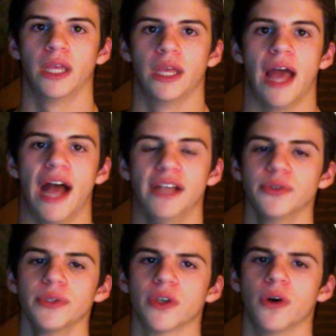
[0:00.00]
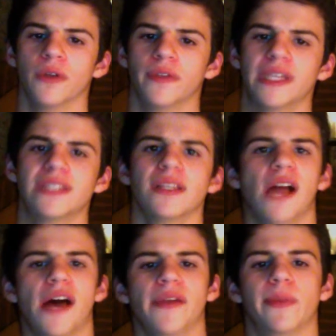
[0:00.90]
As a result, this
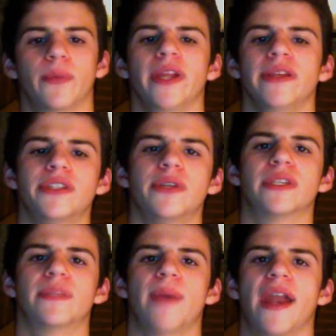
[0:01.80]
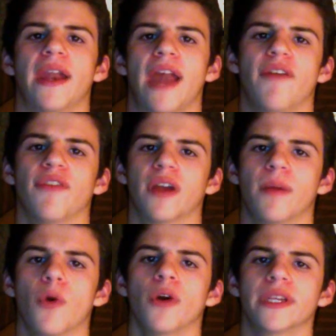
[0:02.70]
allowed the British to expand in Africa
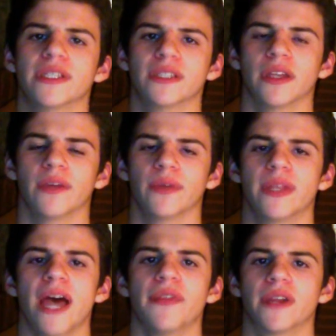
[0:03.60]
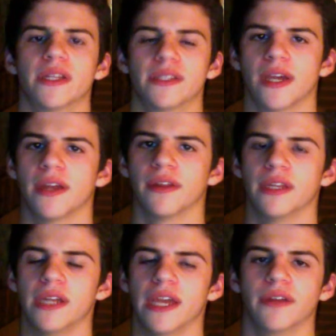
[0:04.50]
more easily without the consent of the
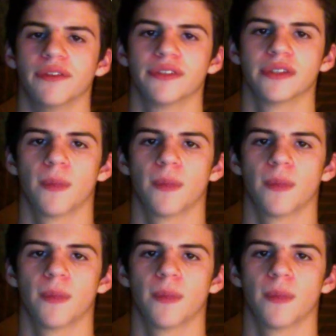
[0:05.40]
natives.